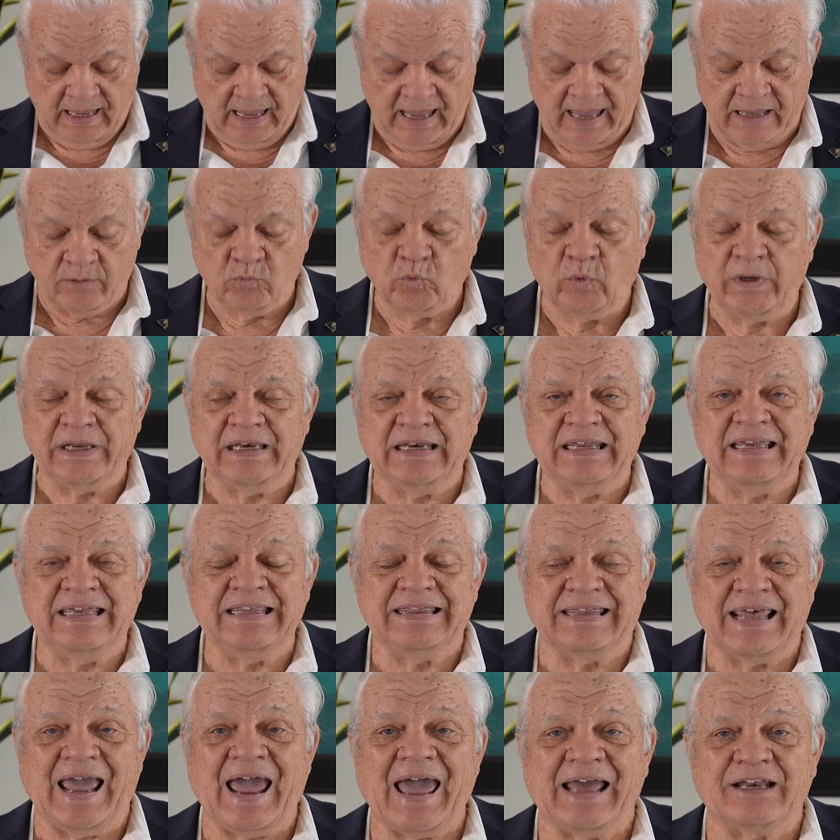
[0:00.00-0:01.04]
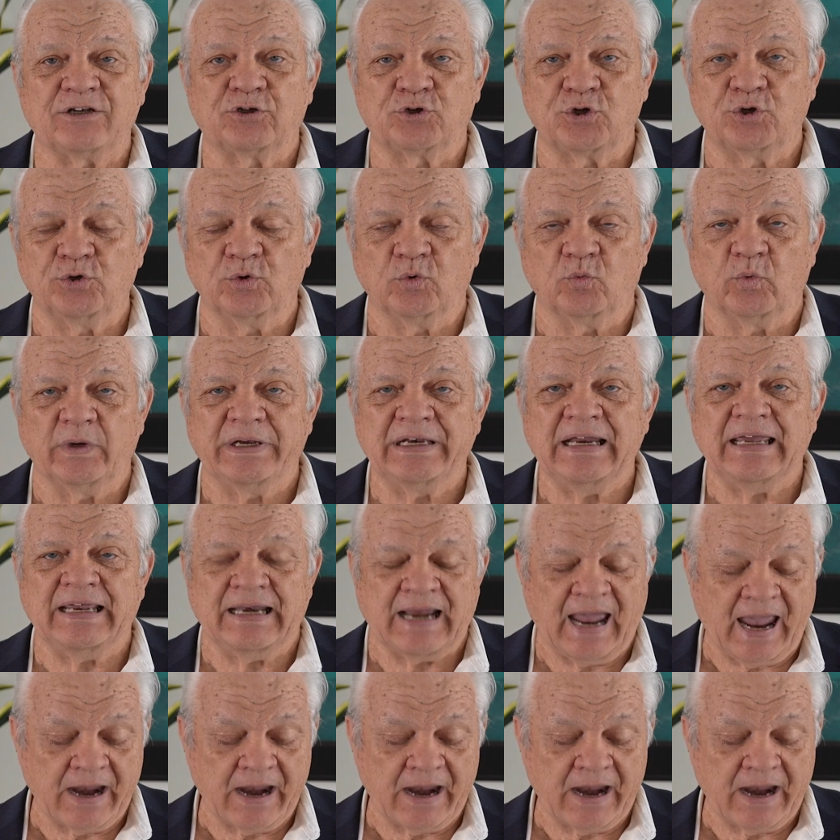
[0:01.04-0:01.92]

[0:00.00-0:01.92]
And we need that too. We need